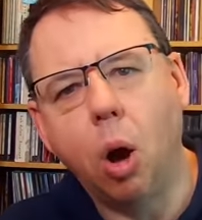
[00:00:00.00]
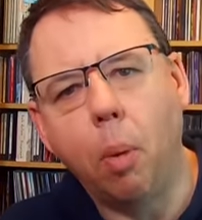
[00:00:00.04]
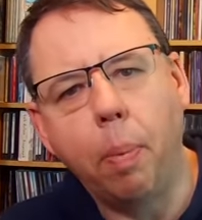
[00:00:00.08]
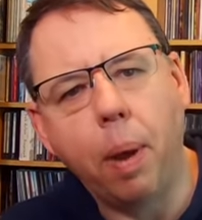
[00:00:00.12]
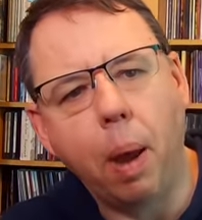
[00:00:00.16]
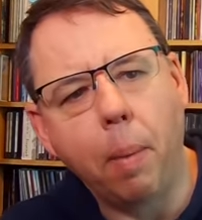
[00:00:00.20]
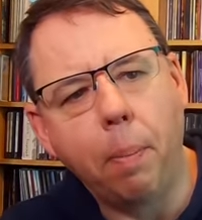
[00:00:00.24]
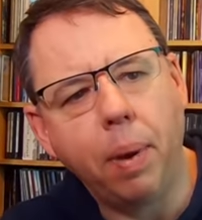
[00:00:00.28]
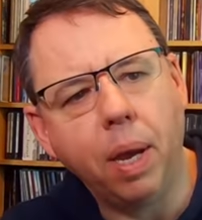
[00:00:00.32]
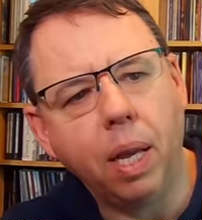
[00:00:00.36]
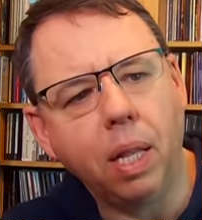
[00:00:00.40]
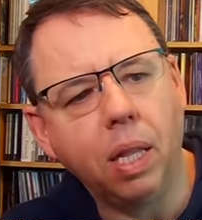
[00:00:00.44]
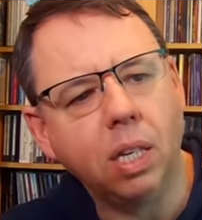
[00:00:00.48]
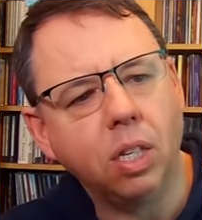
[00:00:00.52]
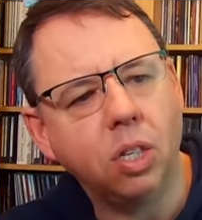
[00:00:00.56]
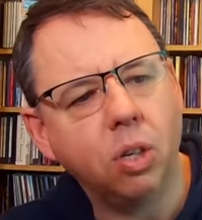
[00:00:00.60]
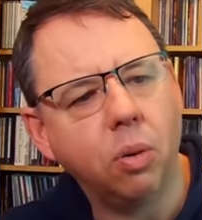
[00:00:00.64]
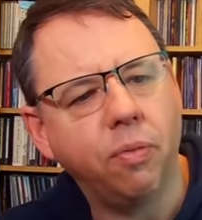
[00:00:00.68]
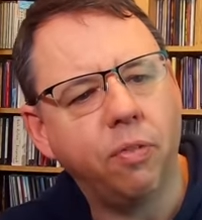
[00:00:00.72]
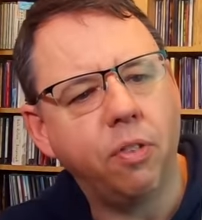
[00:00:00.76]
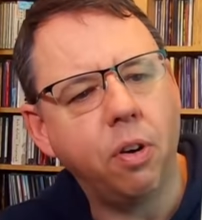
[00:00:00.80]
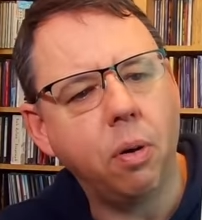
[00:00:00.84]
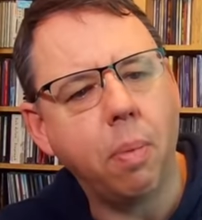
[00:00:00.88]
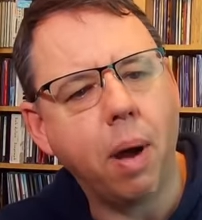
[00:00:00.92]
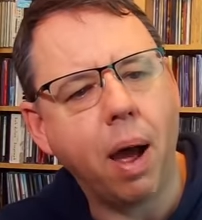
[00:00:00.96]
copy. I picked this
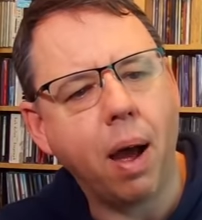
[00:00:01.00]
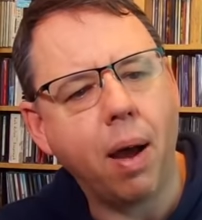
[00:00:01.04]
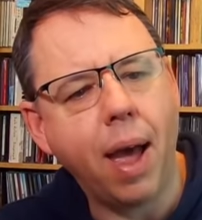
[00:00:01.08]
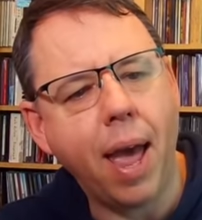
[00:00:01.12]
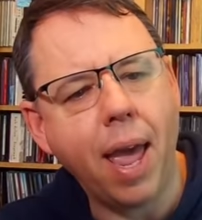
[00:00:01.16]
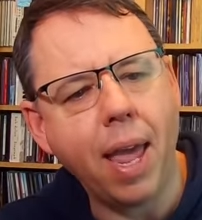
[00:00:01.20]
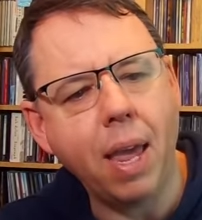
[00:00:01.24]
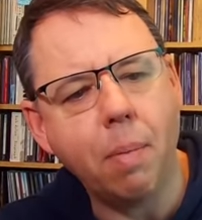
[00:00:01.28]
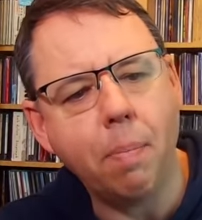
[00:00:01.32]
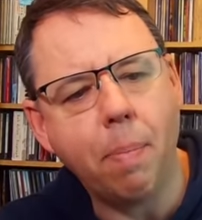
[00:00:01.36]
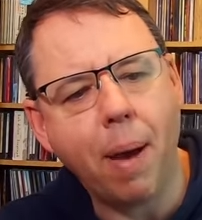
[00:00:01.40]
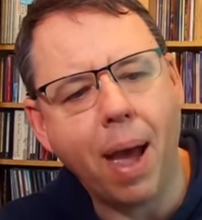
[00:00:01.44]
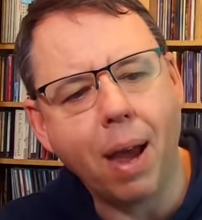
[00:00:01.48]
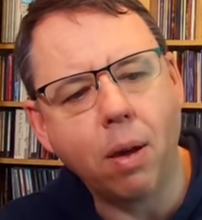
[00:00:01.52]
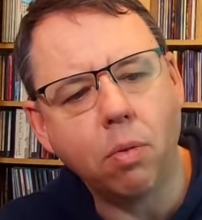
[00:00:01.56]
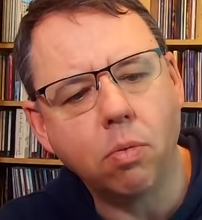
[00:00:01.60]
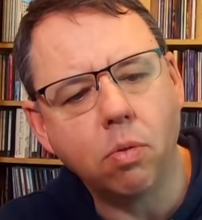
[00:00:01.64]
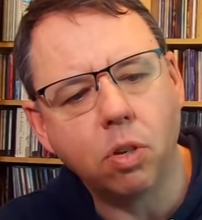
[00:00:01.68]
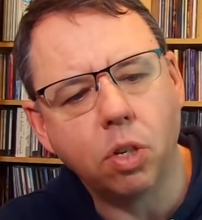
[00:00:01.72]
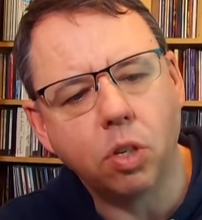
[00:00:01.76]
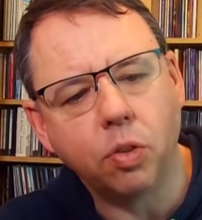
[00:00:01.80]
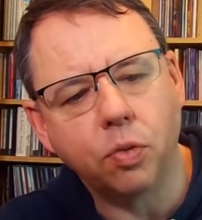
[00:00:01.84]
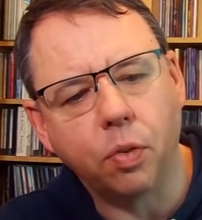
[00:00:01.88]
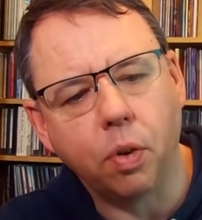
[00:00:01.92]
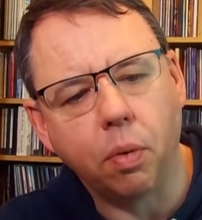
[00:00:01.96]
up for about
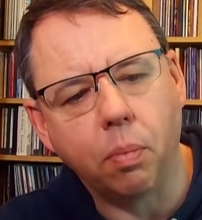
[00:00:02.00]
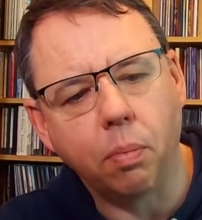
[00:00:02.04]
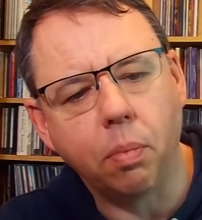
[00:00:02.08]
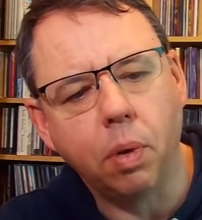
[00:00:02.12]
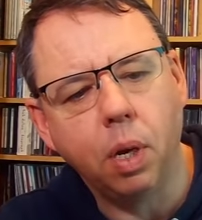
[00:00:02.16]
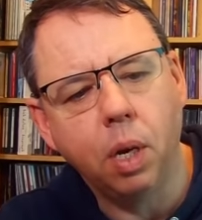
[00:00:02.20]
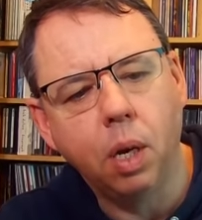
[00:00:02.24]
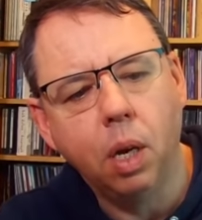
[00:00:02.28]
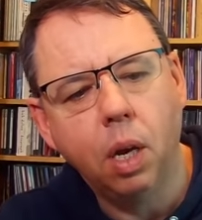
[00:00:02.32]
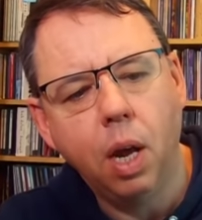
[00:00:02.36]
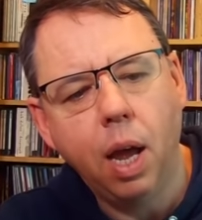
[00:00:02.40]
£8 from